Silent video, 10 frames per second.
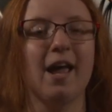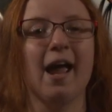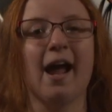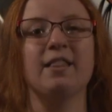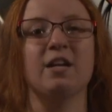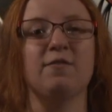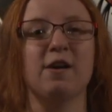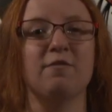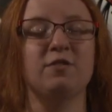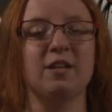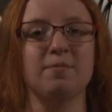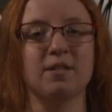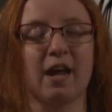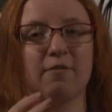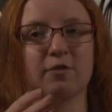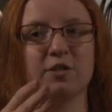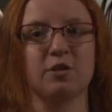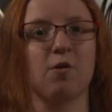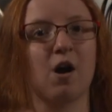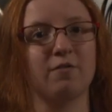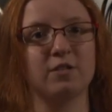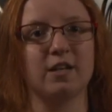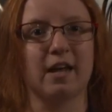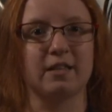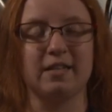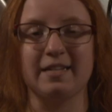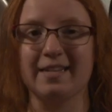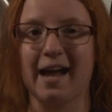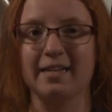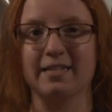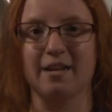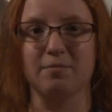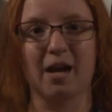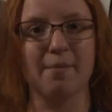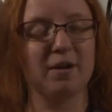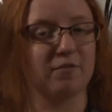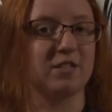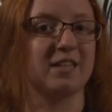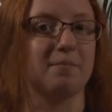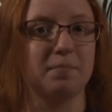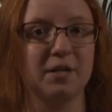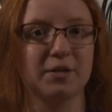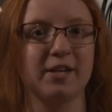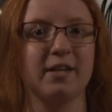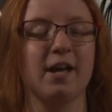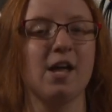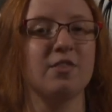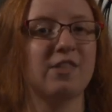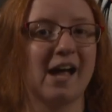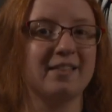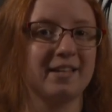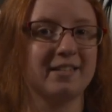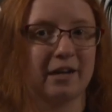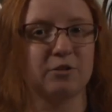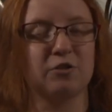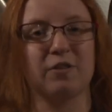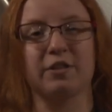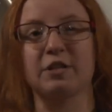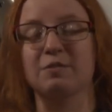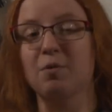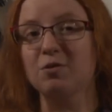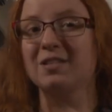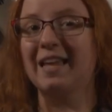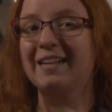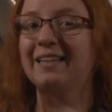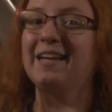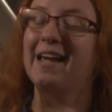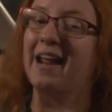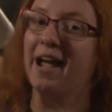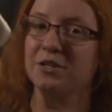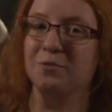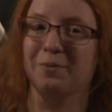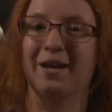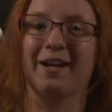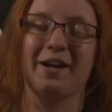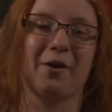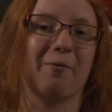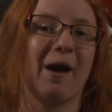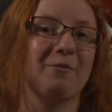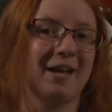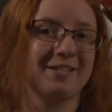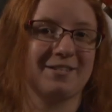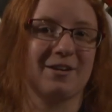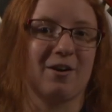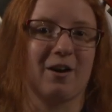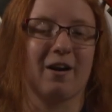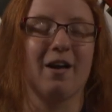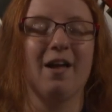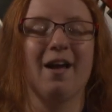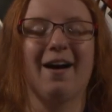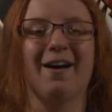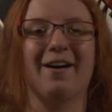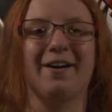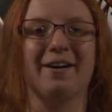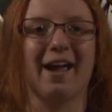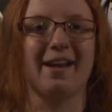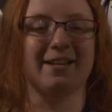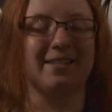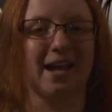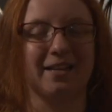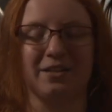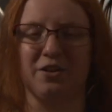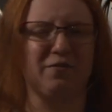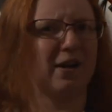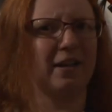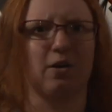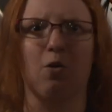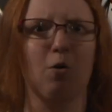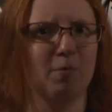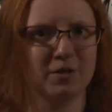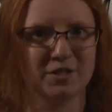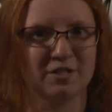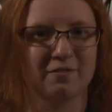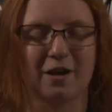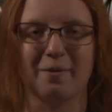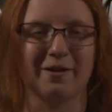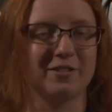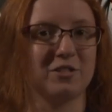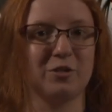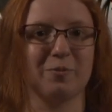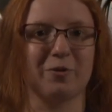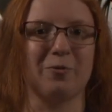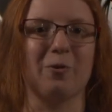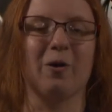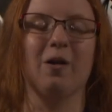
And then if you have dips every so often at the exact same timing of the same period, that then tells you that there is most likely an exoplanet around that star. And exactly, you can find like a whole bunch of stuff out about it. It's super cool.